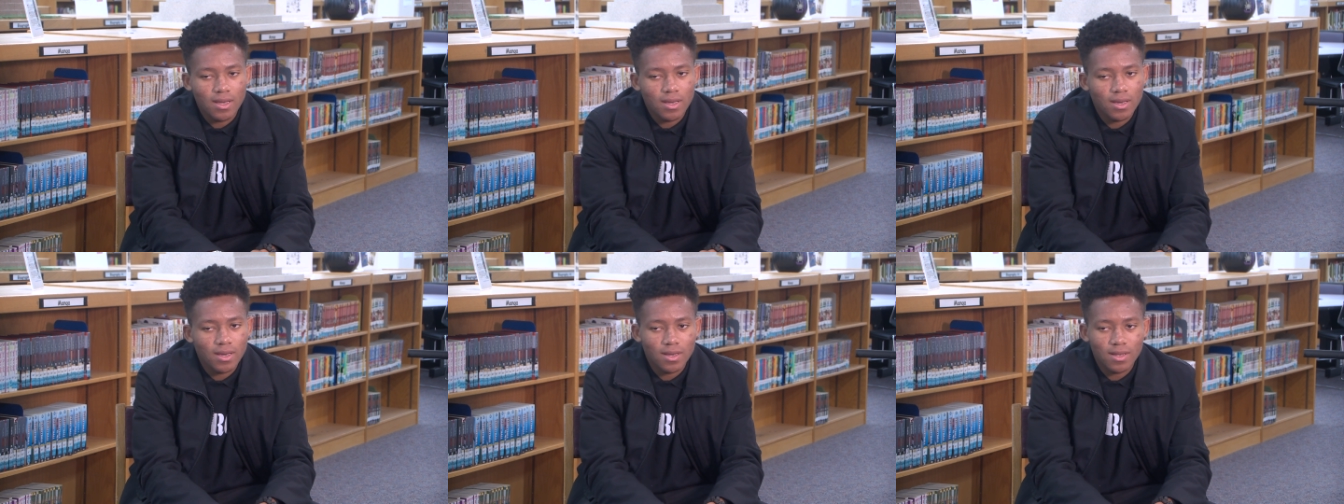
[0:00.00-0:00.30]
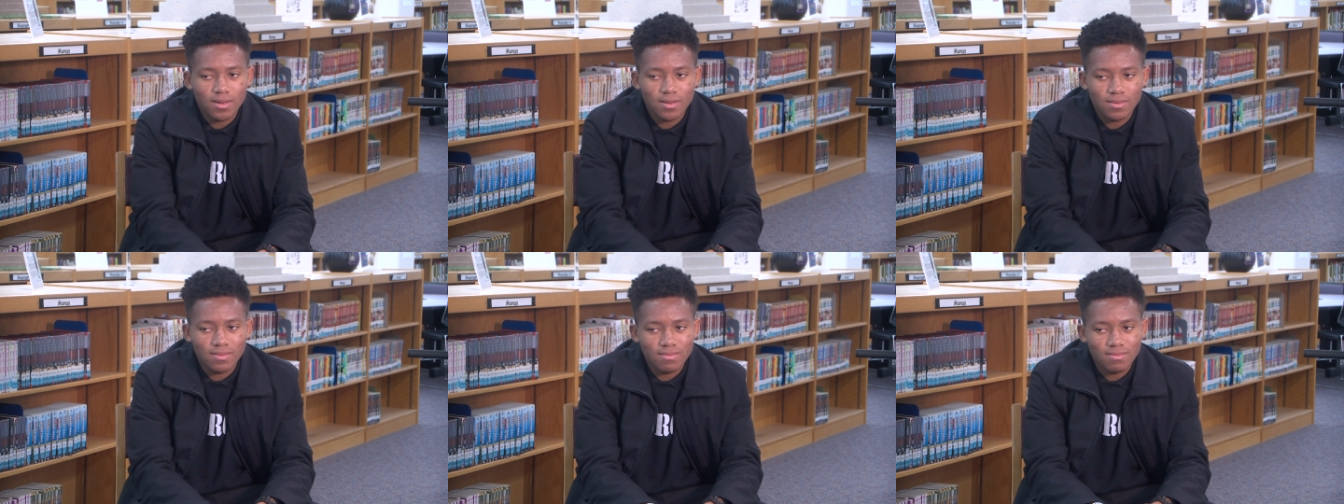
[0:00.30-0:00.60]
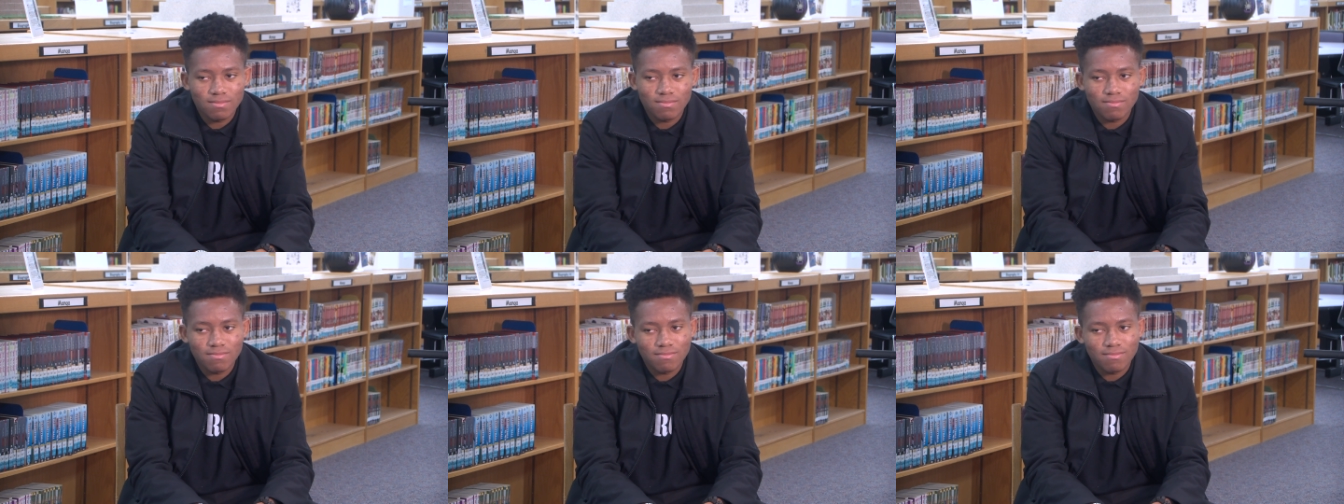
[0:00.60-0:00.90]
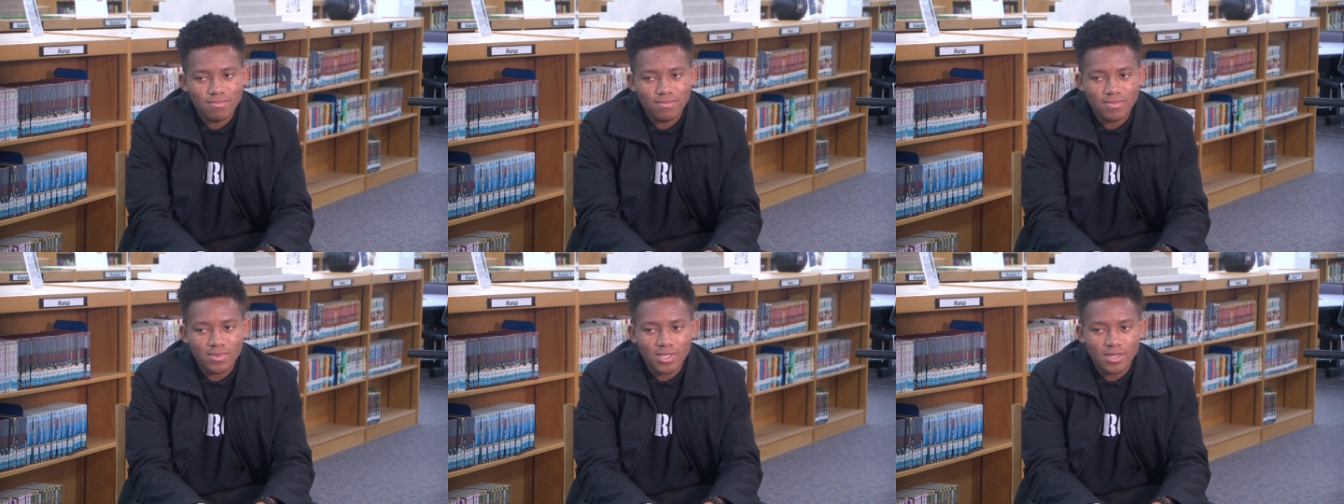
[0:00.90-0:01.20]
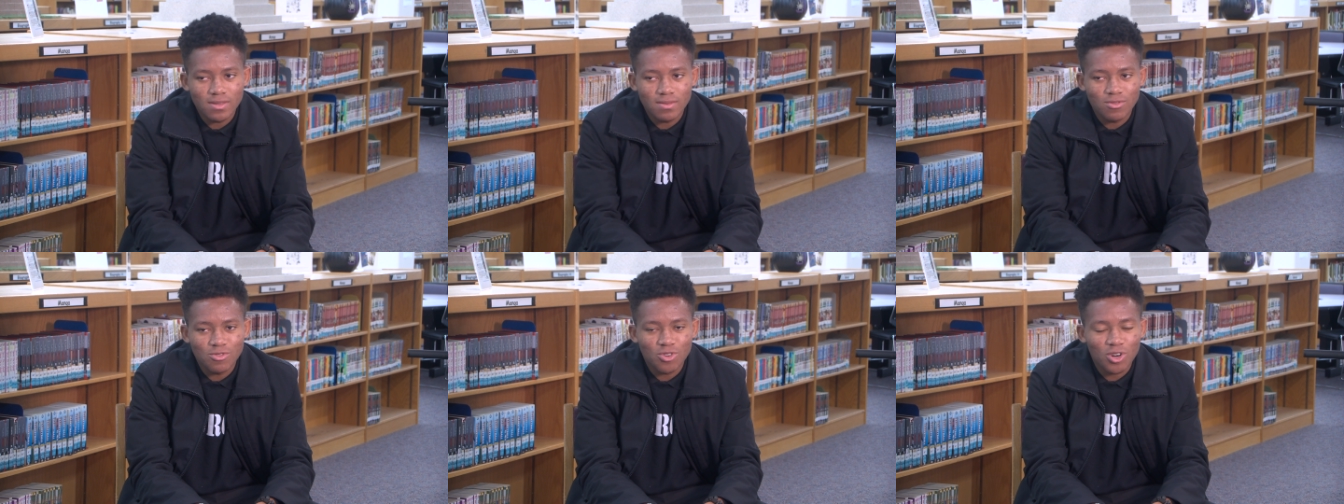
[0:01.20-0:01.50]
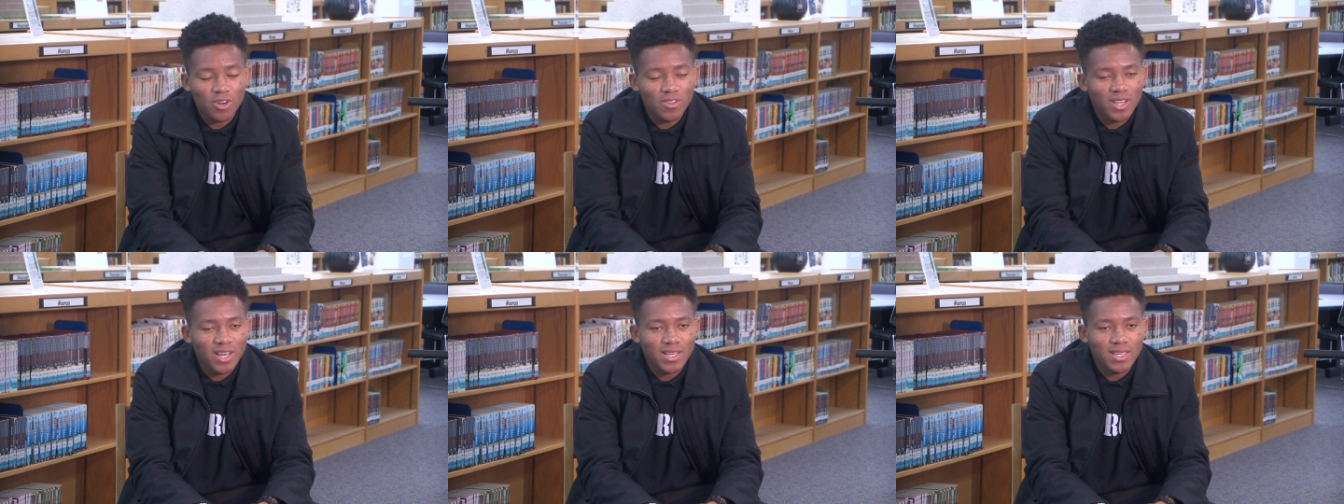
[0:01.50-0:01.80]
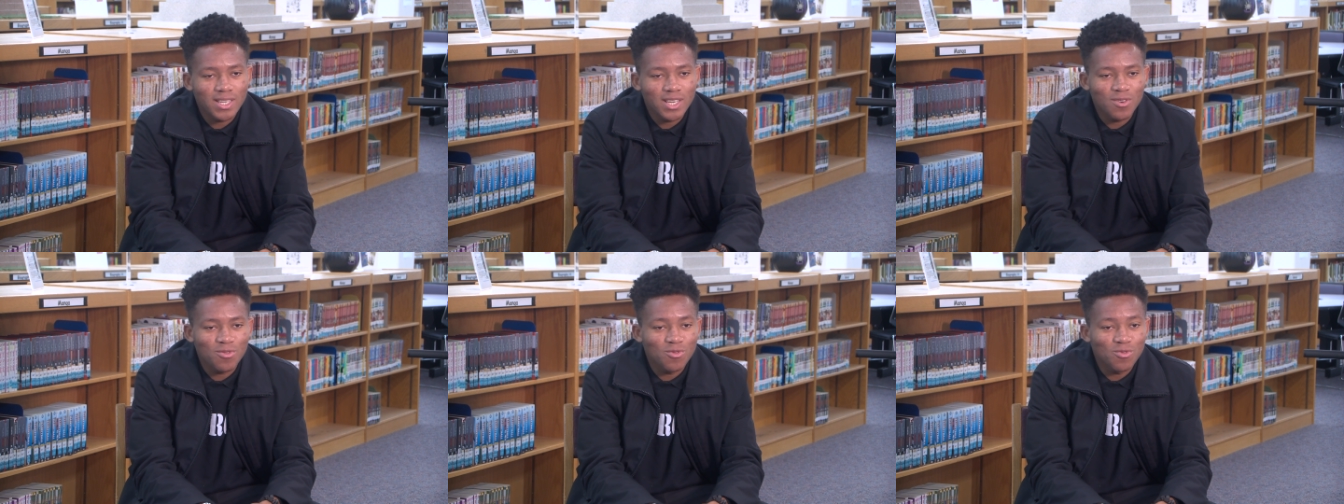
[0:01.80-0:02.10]
And throughout
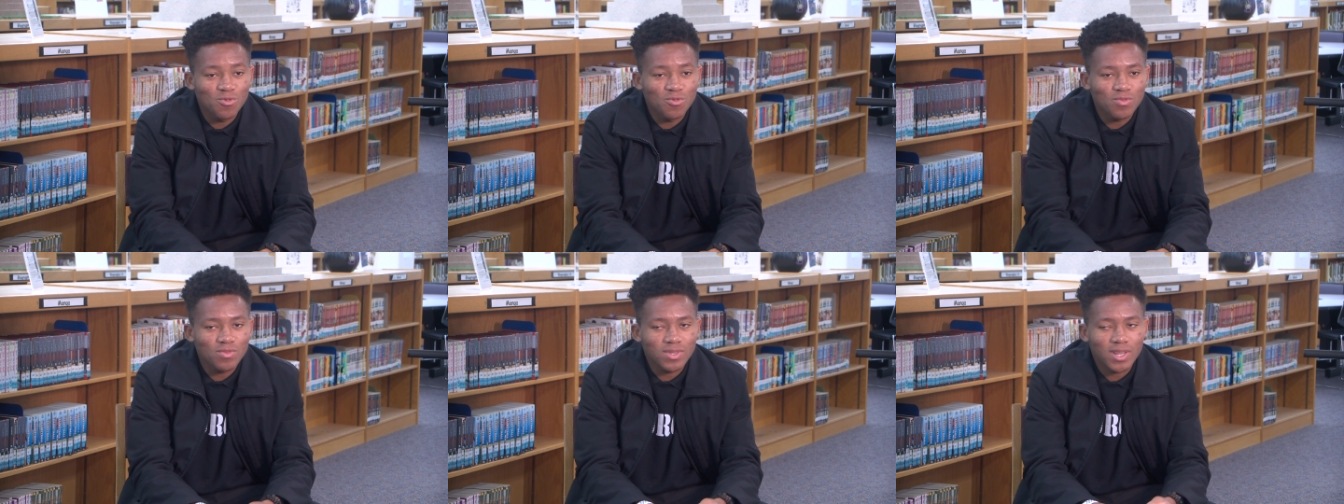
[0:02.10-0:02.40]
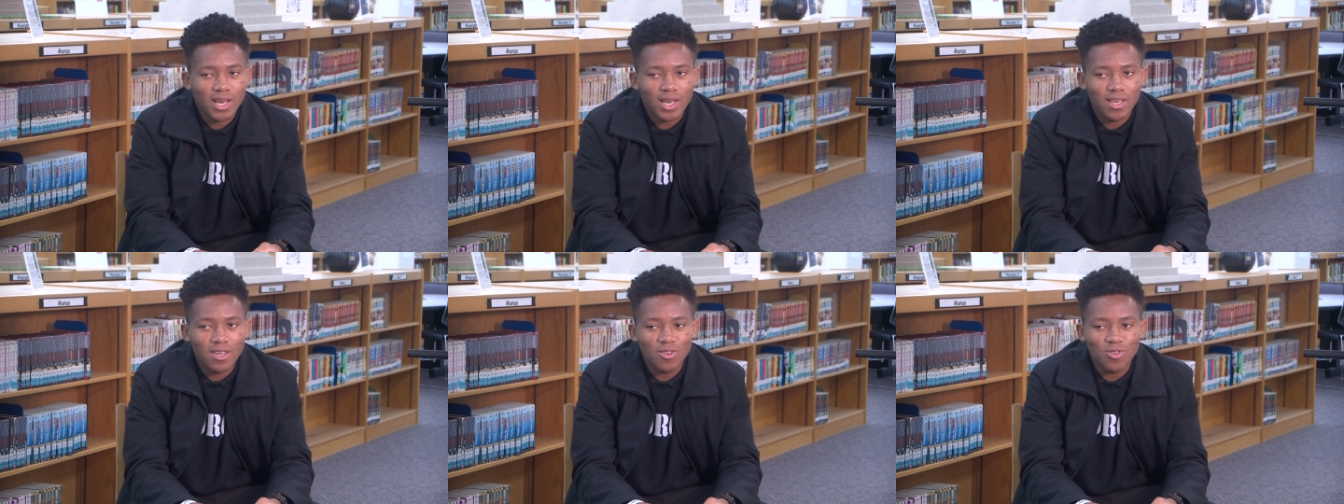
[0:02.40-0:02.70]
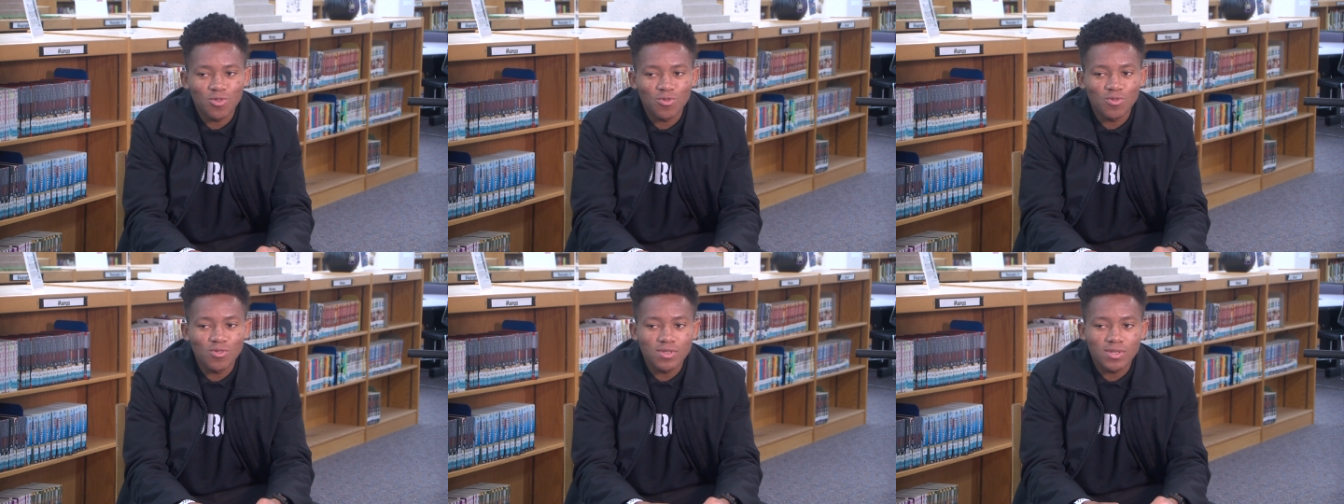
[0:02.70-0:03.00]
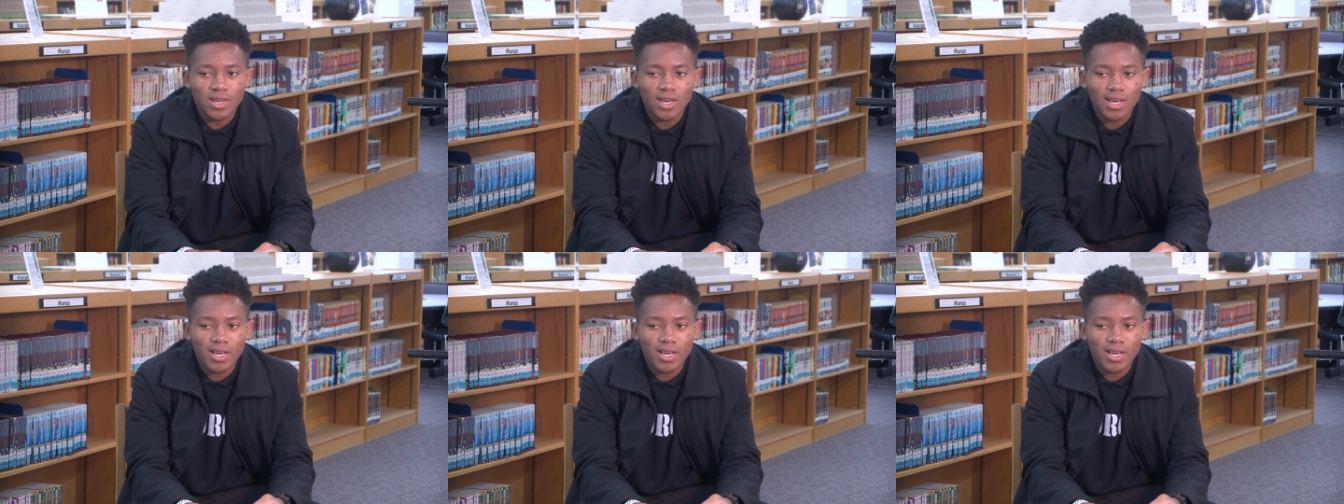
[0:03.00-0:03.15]
that day, won't like you won't